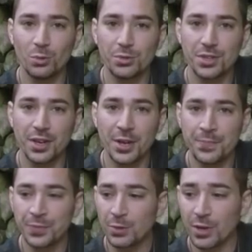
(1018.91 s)
water
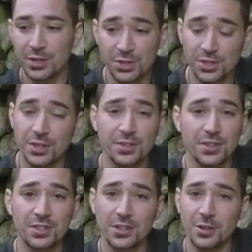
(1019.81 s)
where you're just going to
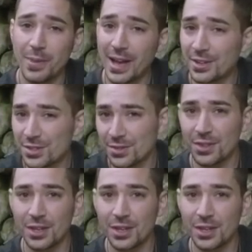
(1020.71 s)
disturb eggs and